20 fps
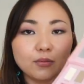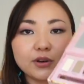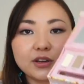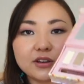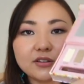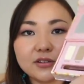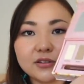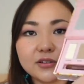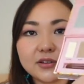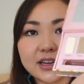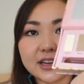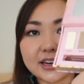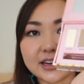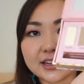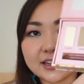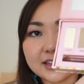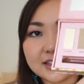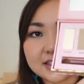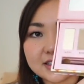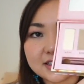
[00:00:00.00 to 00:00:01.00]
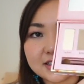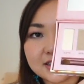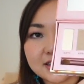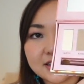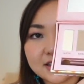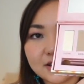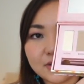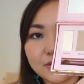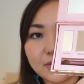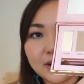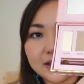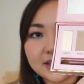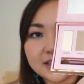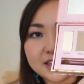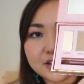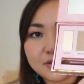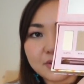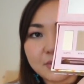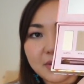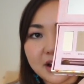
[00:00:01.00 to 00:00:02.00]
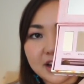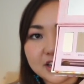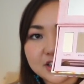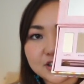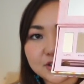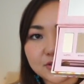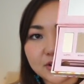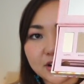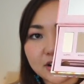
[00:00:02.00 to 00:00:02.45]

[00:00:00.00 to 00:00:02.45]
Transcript: When you look at it, what does it remind you